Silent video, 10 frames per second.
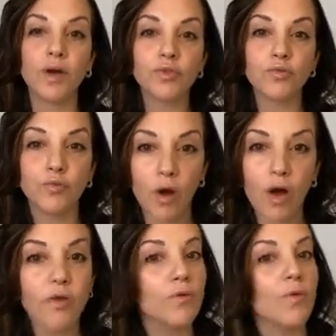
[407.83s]
what's
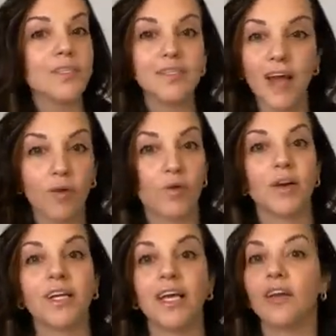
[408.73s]
wrong, what's not
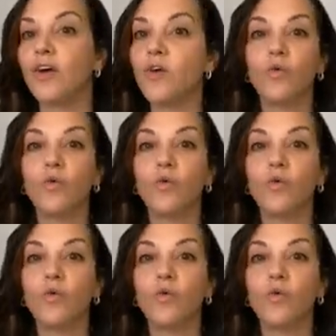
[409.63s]
working,